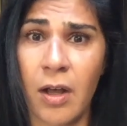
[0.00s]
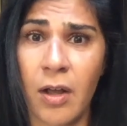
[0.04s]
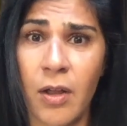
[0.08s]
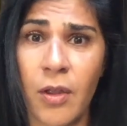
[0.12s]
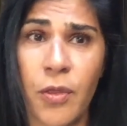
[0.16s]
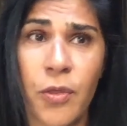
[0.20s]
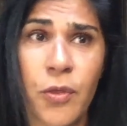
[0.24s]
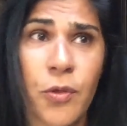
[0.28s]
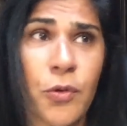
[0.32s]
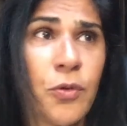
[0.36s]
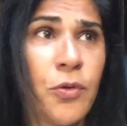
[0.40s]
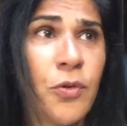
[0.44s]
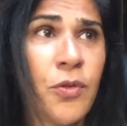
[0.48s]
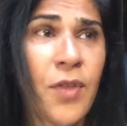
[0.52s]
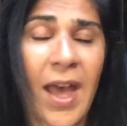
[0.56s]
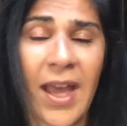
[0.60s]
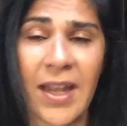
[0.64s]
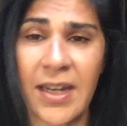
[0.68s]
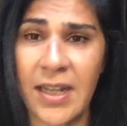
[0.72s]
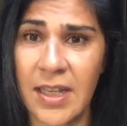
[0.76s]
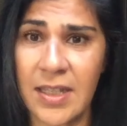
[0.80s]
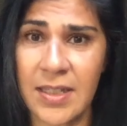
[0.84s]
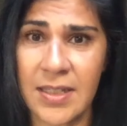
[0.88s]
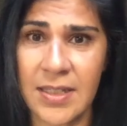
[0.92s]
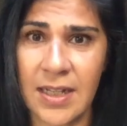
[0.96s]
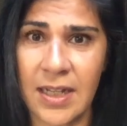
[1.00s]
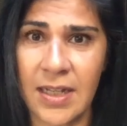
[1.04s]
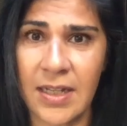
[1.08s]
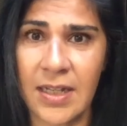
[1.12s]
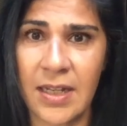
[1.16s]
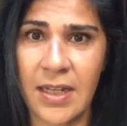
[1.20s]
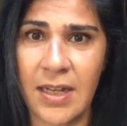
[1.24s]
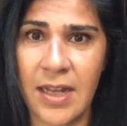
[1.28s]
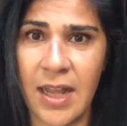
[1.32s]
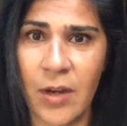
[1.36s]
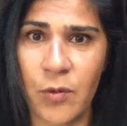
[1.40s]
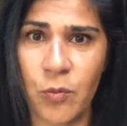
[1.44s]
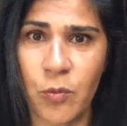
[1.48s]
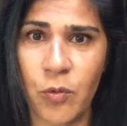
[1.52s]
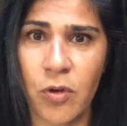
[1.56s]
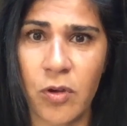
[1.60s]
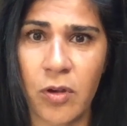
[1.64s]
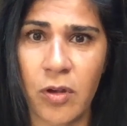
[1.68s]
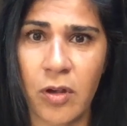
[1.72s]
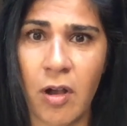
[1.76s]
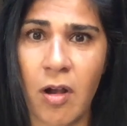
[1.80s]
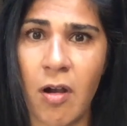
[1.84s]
through that extended network